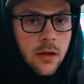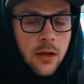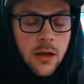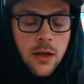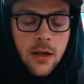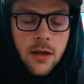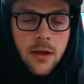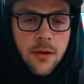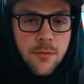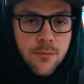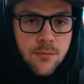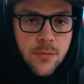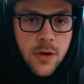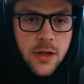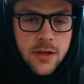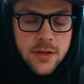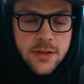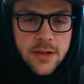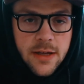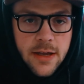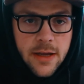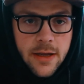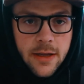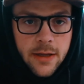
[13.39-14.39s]
uh,
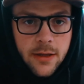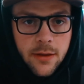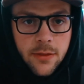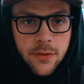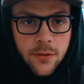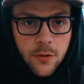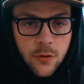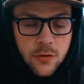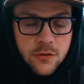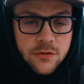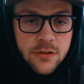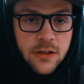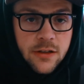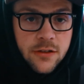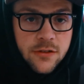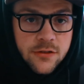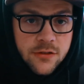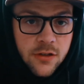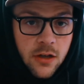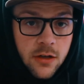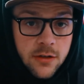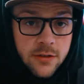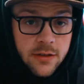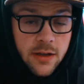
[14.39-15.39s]
Monday, Thursday,
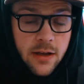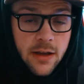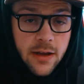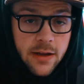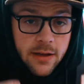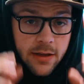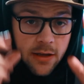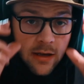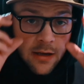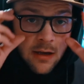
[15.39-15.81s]
Sunday,